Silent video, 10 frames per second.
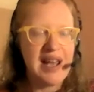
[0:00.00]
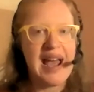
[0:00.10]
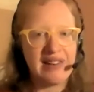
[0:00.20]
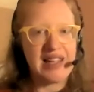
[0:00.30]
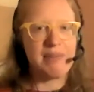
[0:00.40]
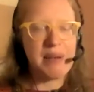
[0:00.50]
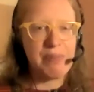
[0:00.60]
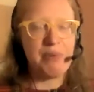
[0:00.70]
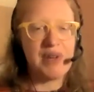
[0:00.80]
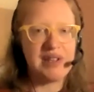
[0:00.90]
and let the
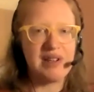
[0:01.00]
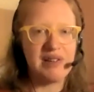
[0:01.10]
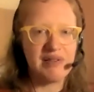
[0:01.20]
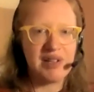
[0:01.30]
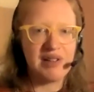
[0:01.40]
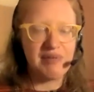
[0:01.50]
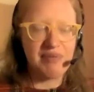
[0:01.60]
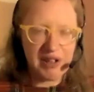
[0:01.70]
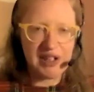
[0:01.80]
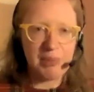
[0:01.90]
people with the
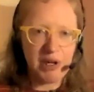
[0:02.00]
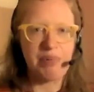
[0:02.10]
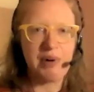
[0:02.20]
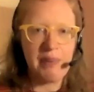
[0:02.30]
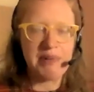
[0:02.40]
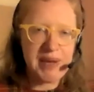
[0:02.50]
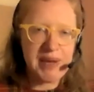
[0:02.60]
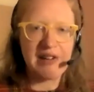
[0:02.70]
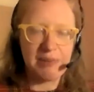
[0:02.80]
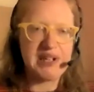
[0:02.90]
run-of-the-mill problems be
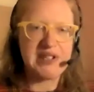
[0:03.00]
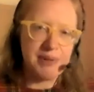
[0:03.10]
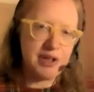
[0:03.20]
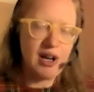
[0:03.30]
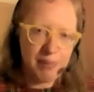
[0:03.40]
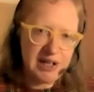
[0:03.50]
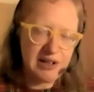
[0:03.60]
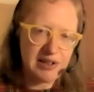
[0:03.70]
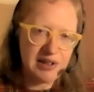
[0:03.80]
handled by something automated,